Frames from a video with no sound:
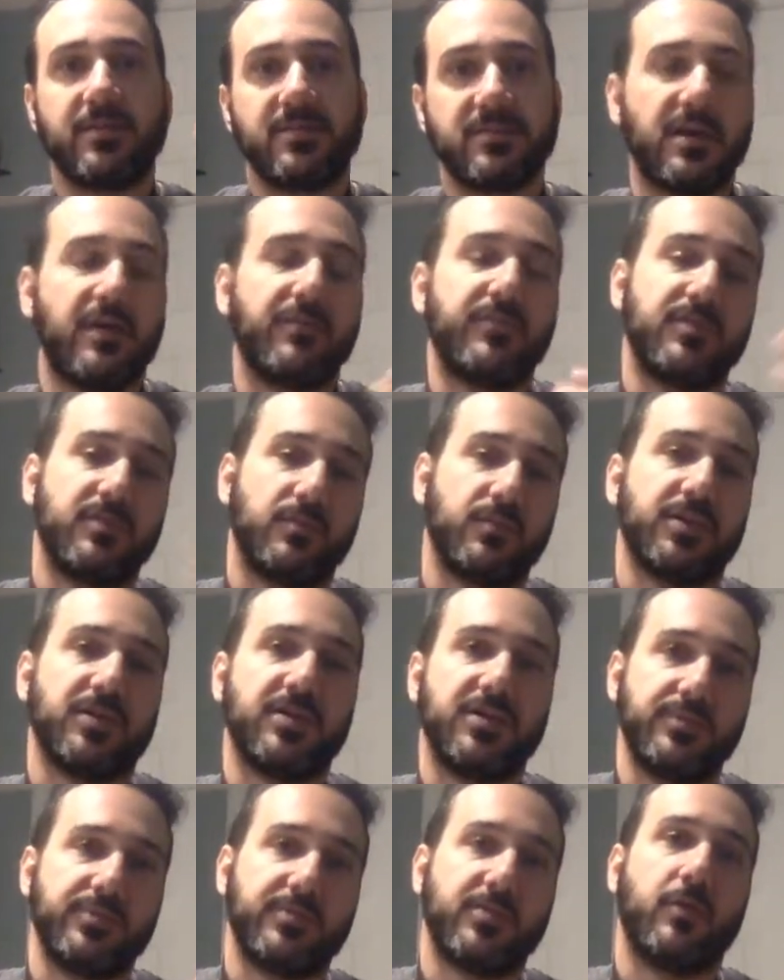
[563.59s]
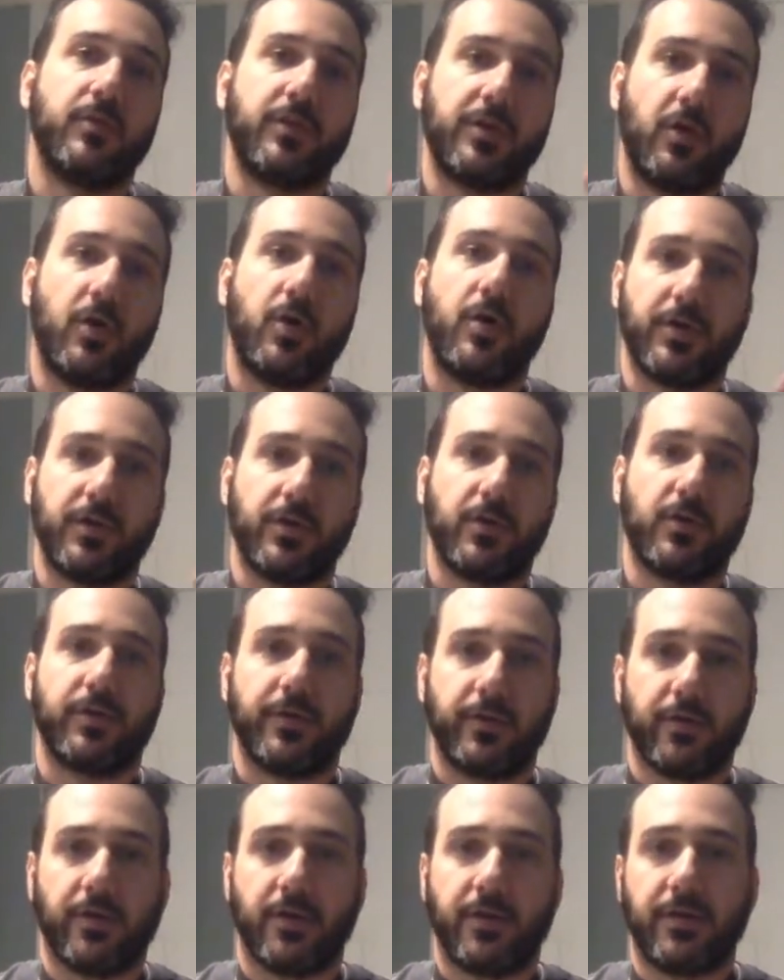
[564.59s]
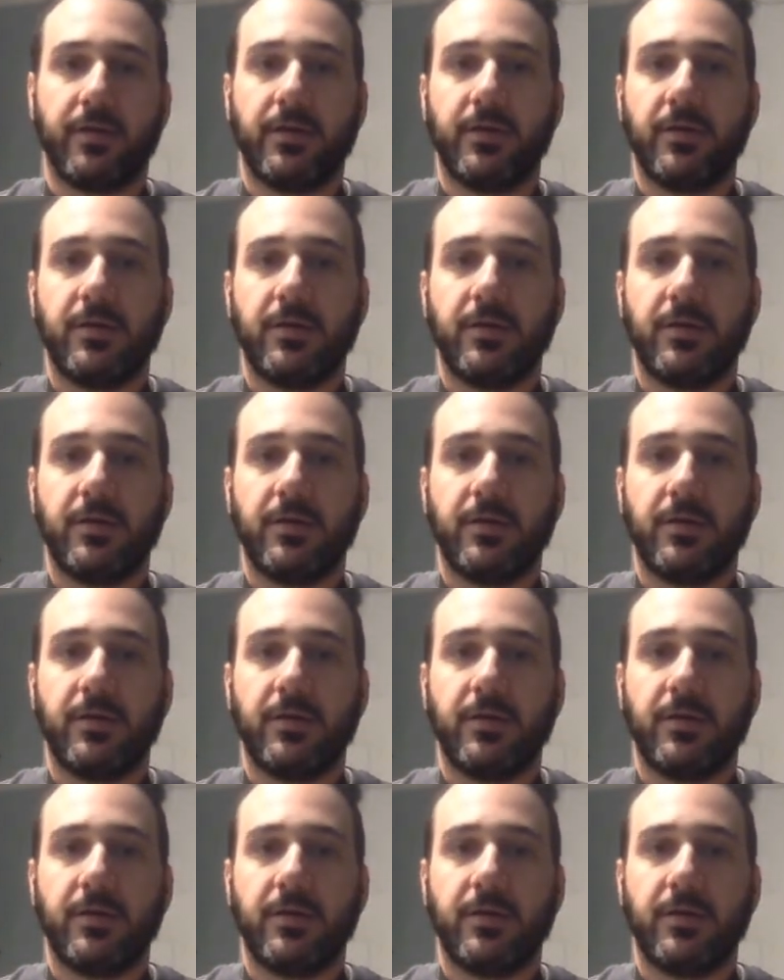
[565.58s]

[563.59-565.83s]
seventh, and we can keep going on and on and on.